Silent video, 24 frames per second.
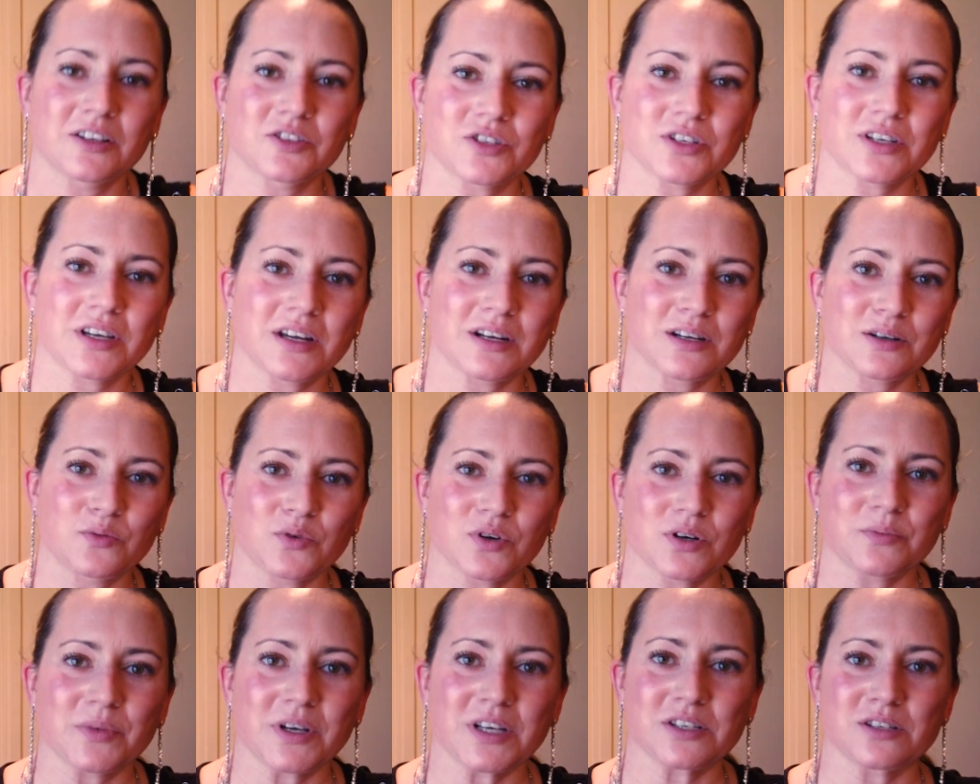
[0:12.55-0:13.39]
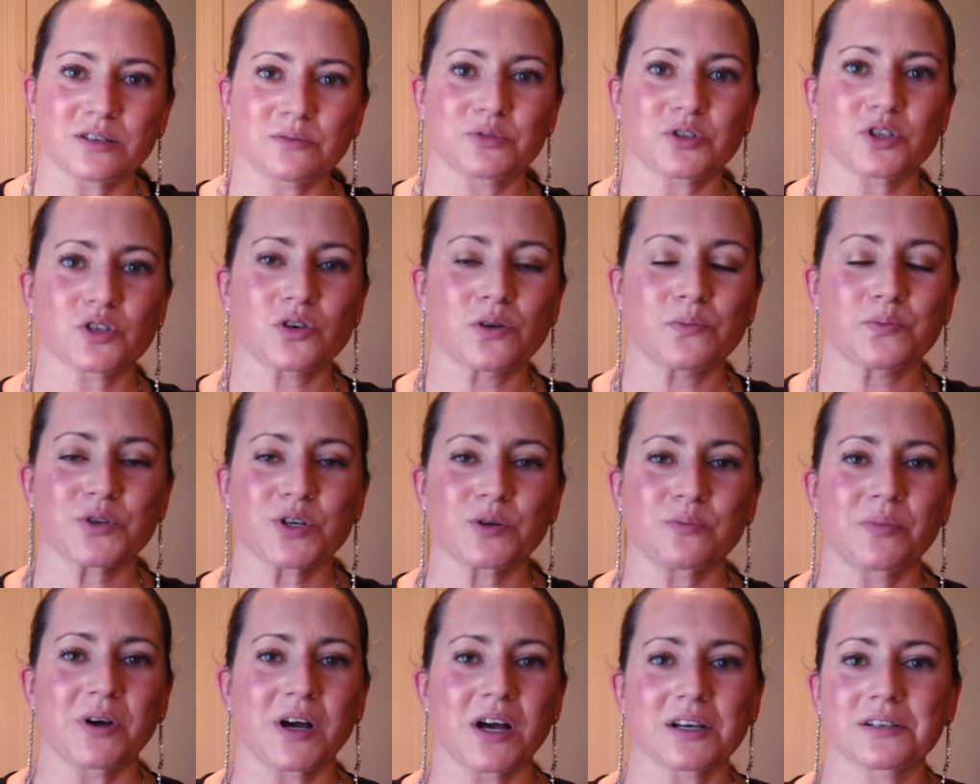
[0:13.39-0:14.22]
I actually got in one of my
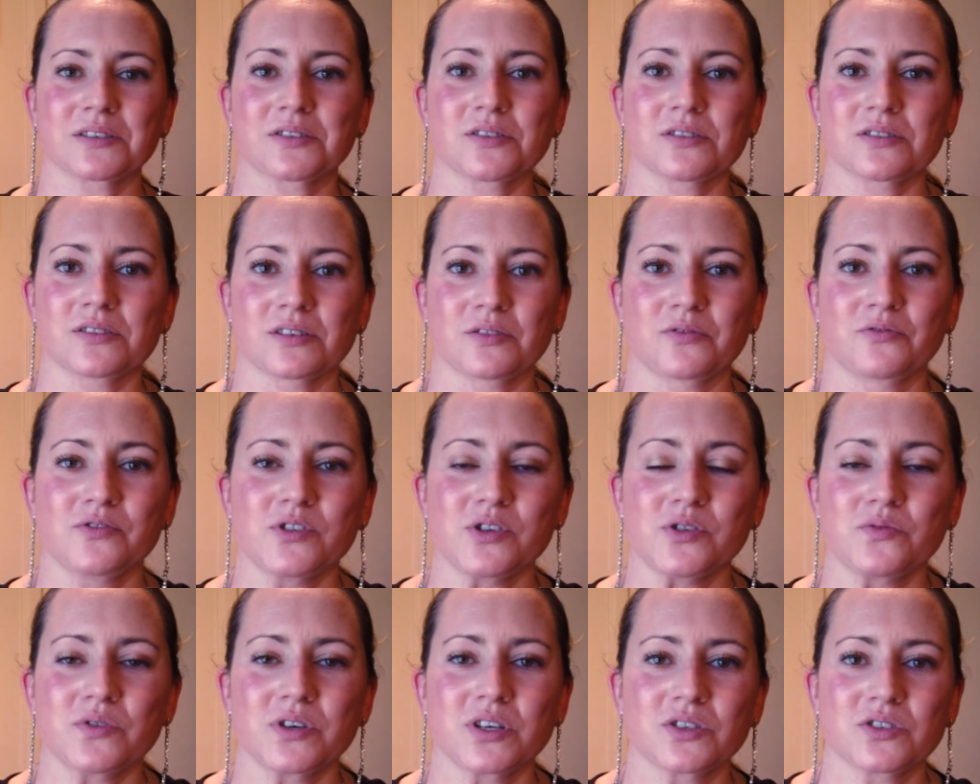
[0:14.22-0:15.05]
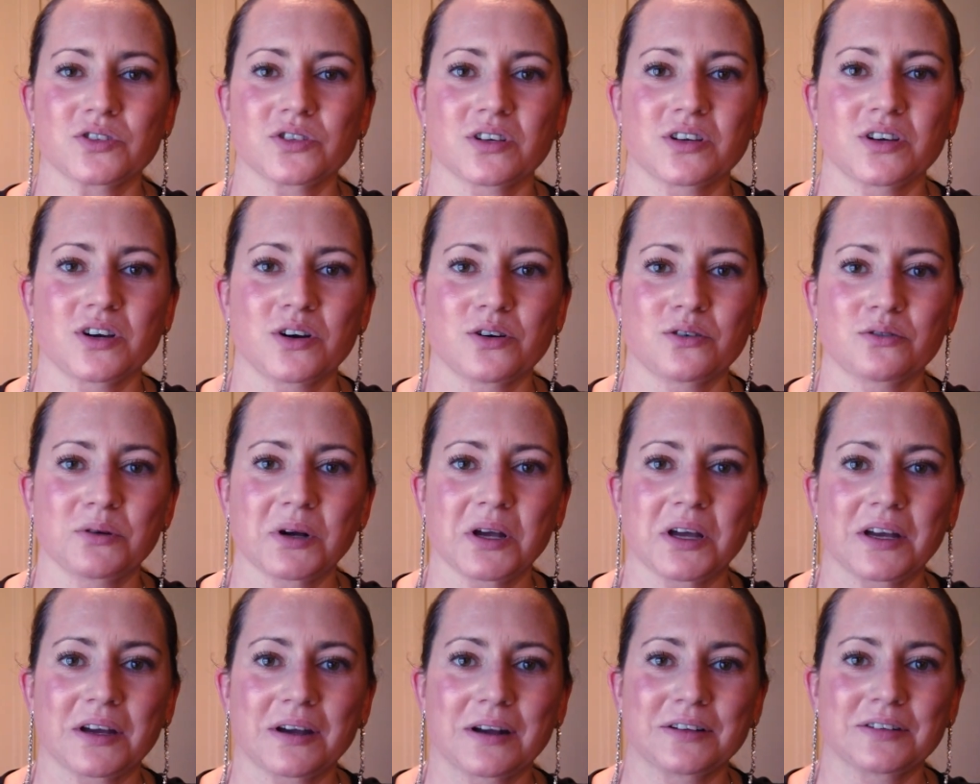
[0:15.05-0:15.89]
subscription boxes a few weeks ago,
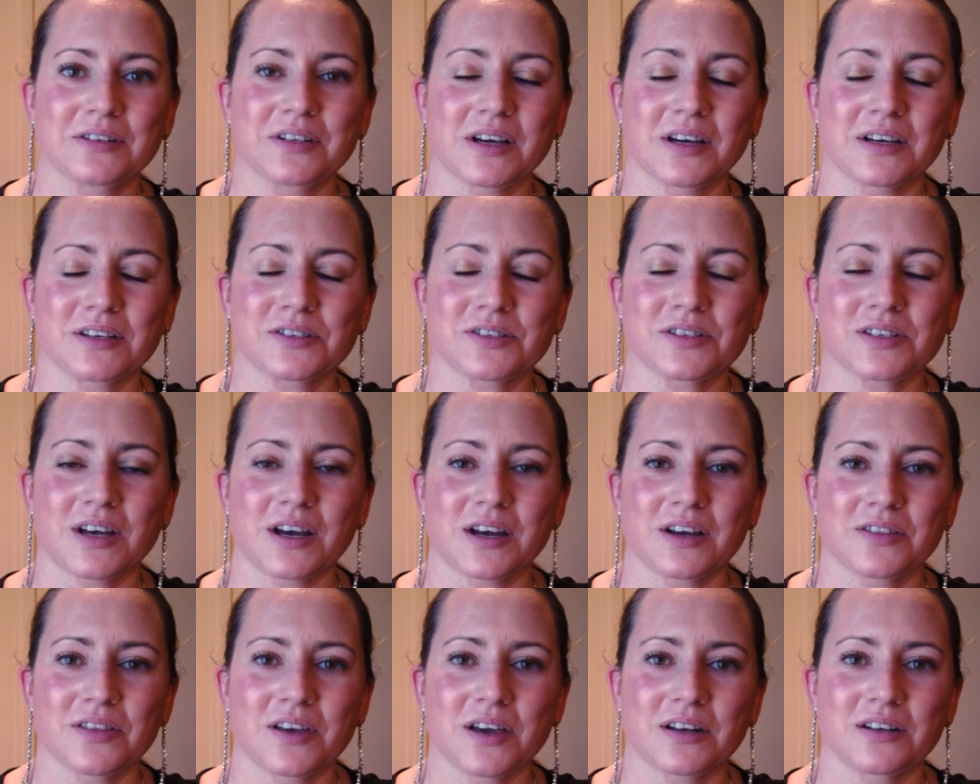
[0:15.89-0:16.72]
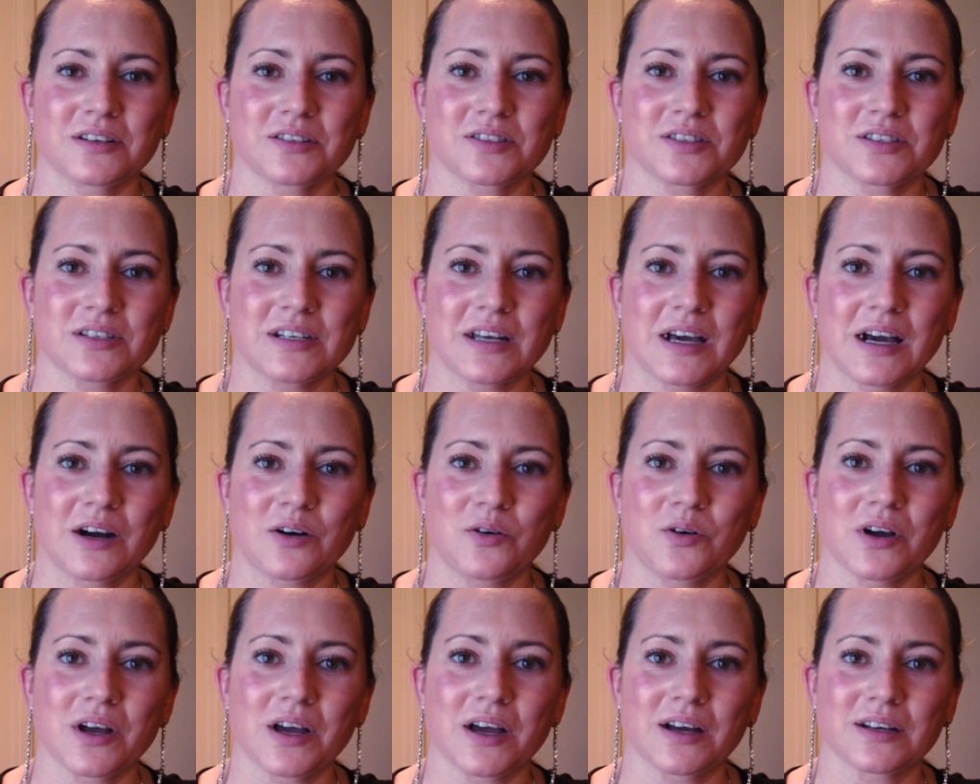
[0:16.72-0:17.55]
and I saw that it's
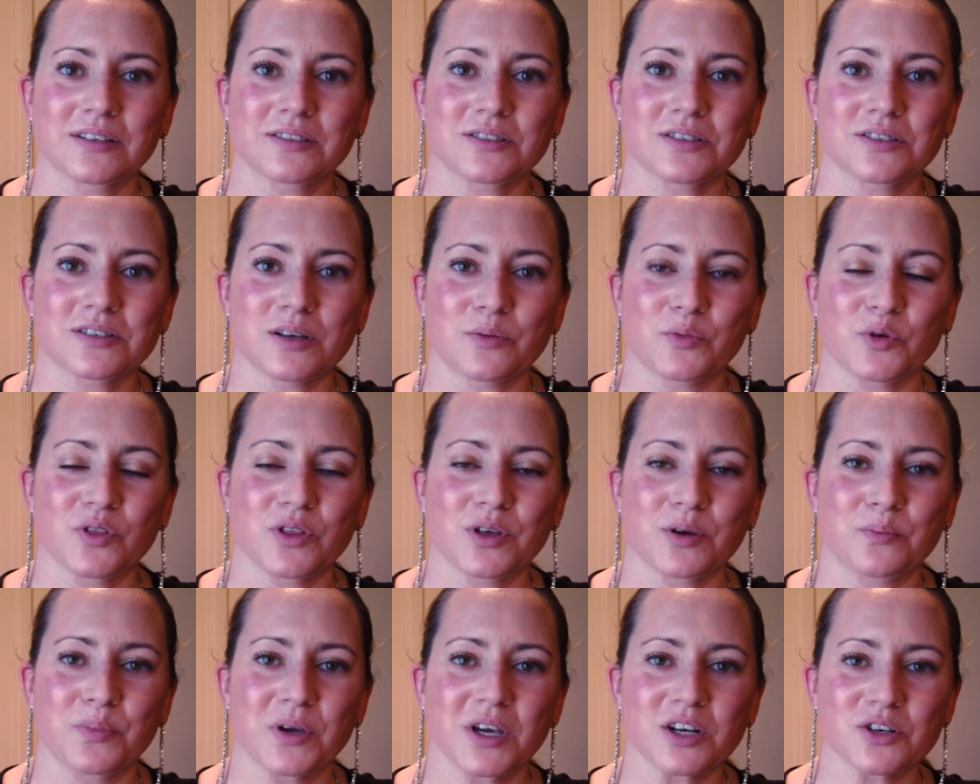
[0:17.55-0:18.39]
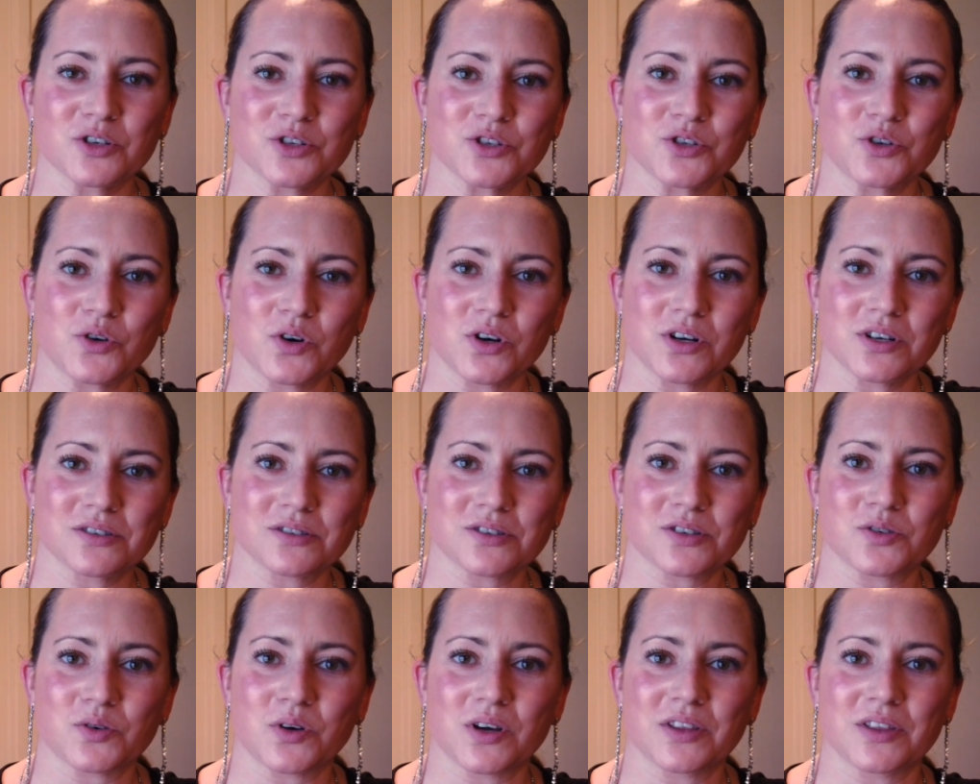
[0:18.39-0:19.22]
now at some of the bigger
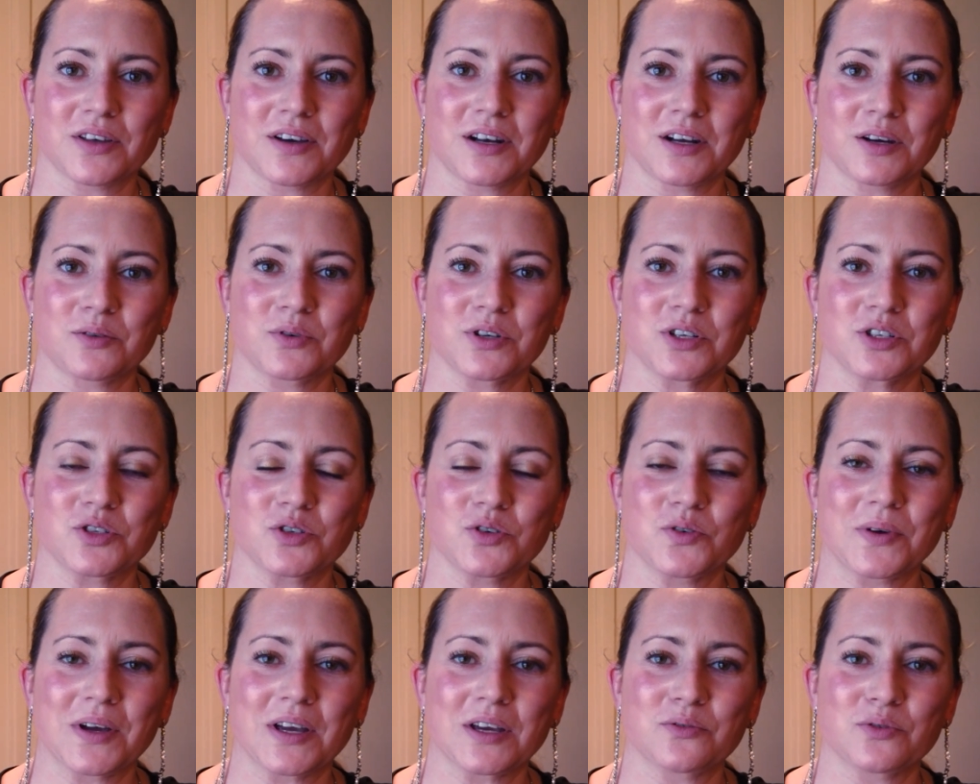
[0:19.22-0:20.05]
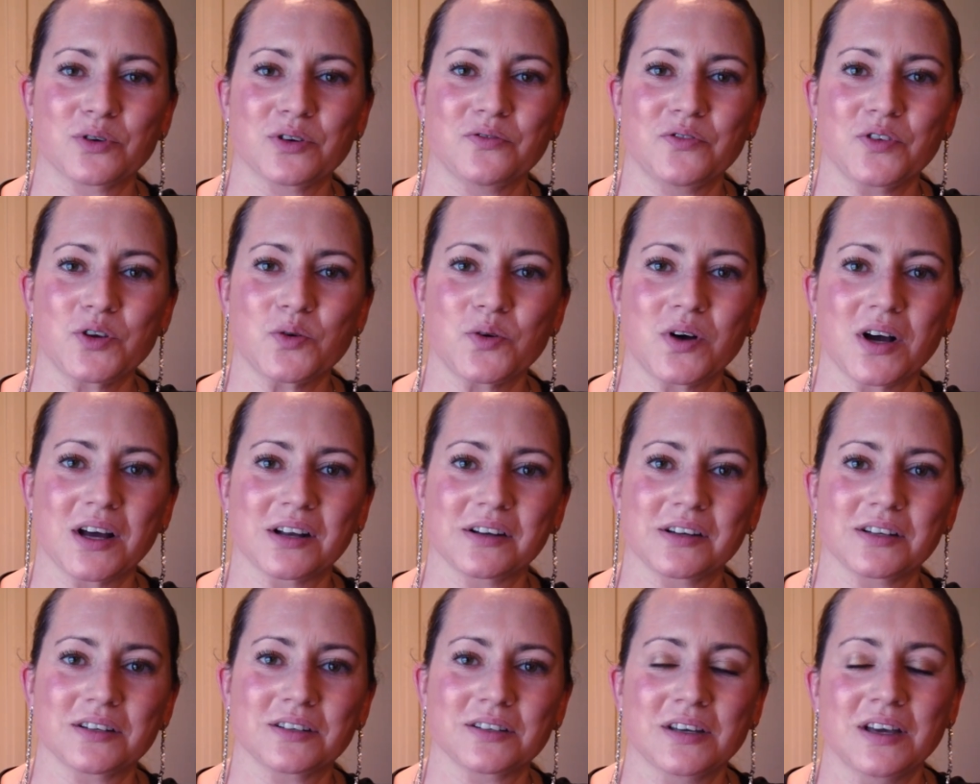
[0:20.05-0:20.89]
stores, so I thought I would do a review
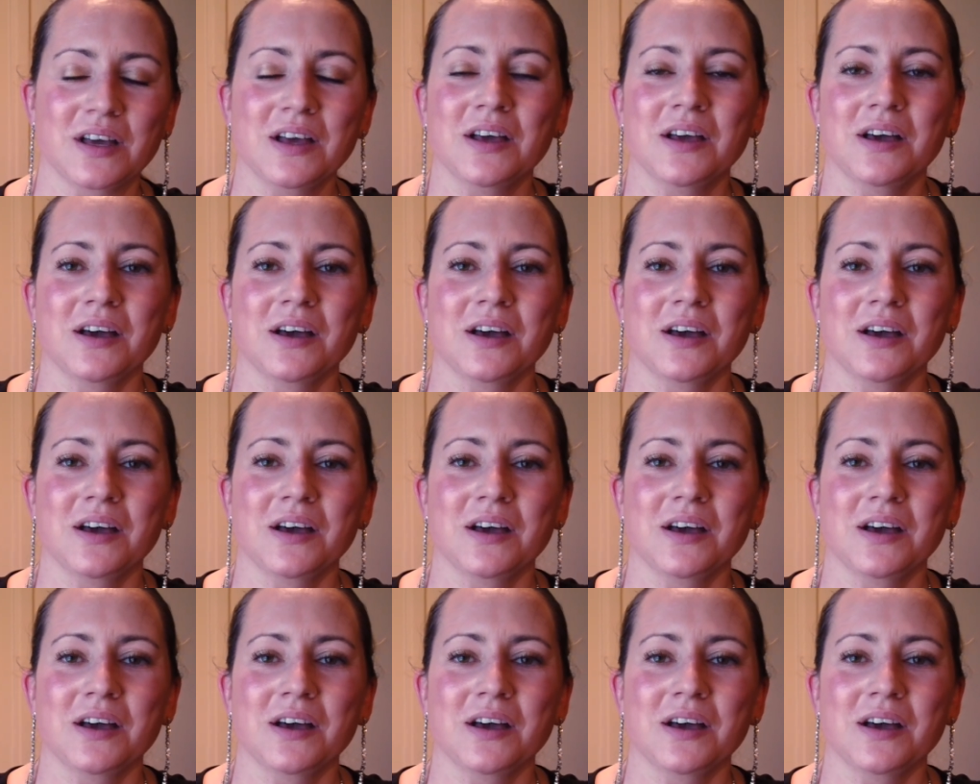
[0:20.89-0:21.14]
on it.